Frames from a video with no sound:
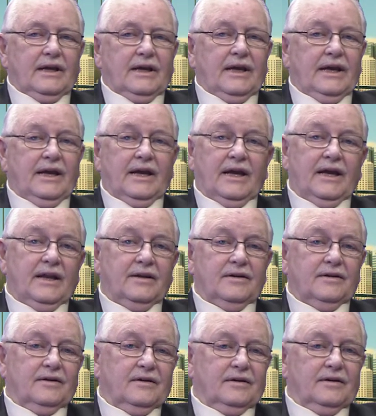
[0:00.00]
and
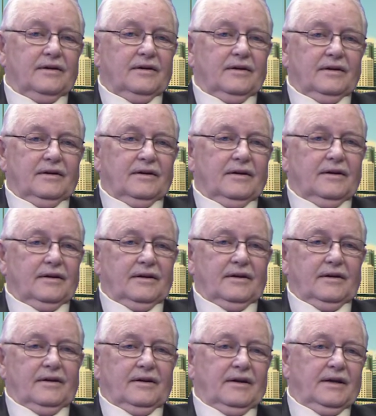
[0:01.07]

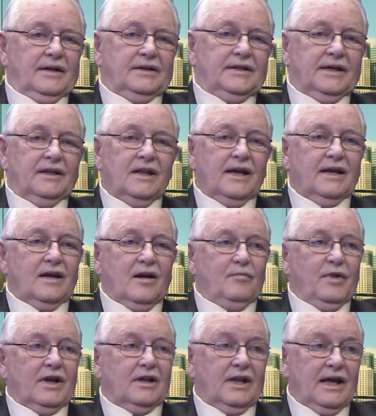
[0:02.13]
until I got
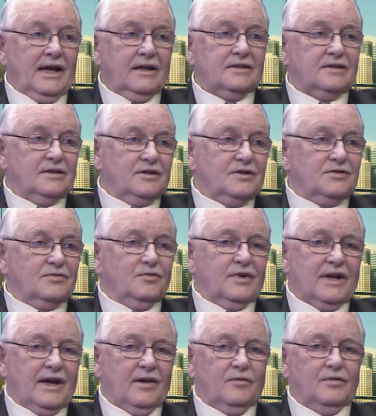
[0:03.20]
my glasses
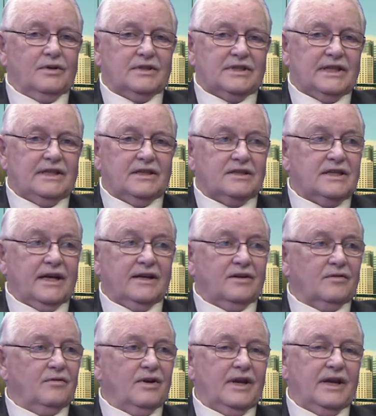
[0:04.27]
when I was in the
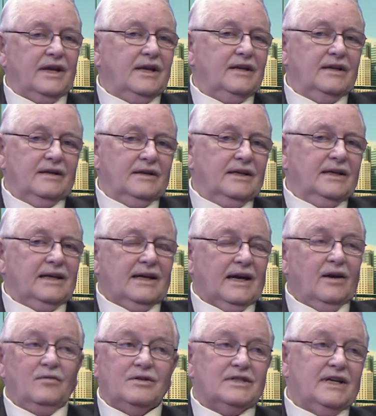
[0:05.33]
second grade,
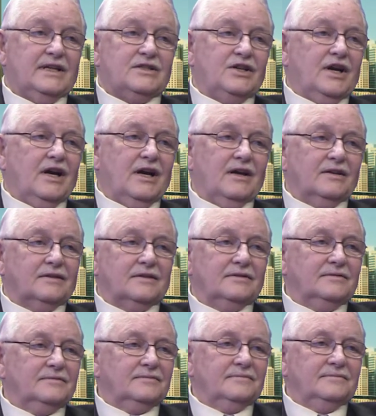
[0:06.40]
I was that child.
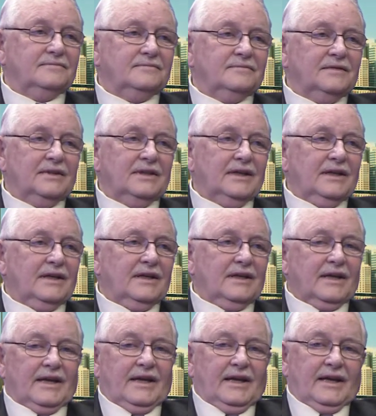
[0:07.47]
Hmm.
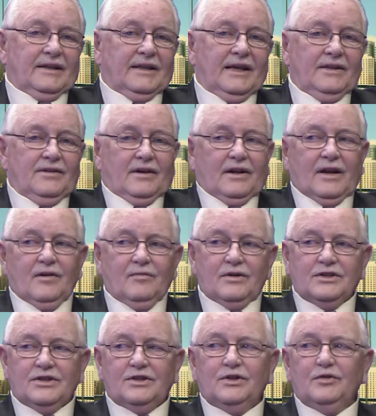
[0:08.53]
And they thought I
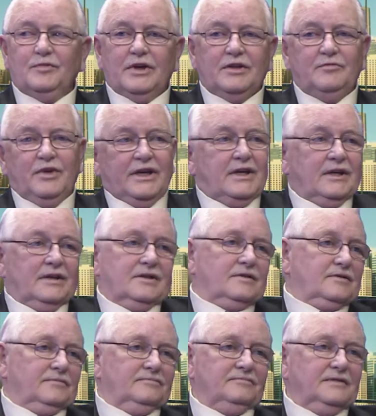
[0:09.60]
was stupid
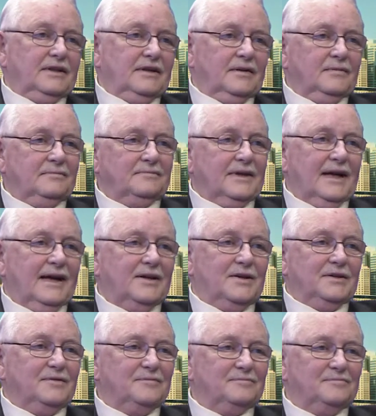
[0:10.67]
because, you know, I
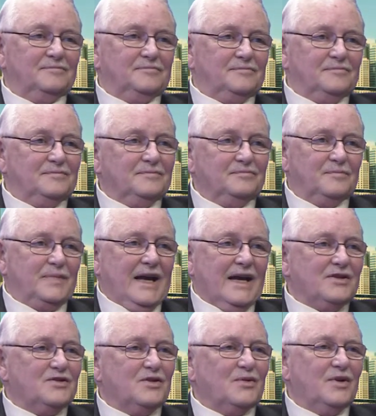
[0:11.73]
couldn't
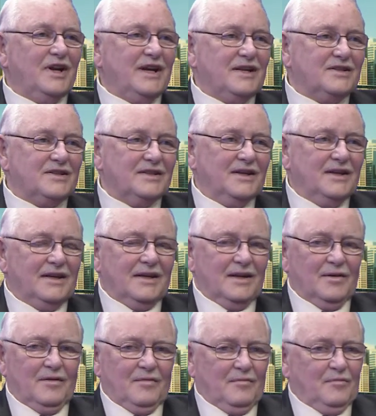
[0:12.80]
pass the grades.
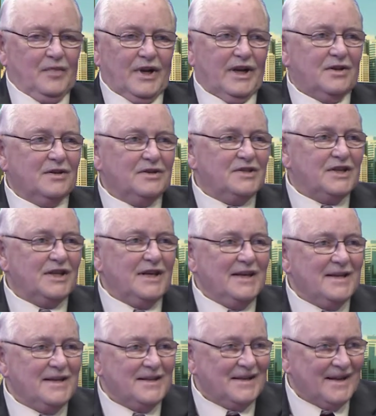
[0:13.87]
But I couldn't see
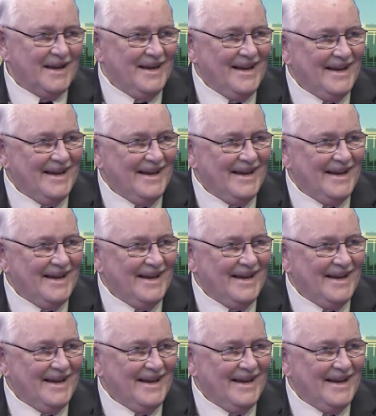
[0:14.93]
anything.